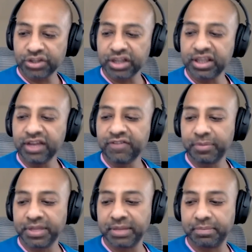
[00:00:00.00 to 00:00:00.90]
So I think
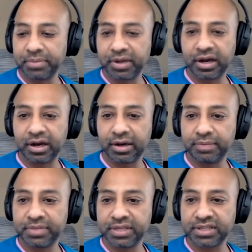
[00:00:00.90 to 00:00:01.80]
for me,
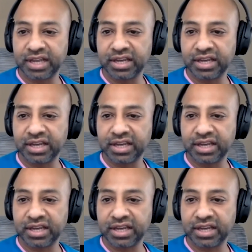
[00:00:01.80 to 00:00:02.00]
this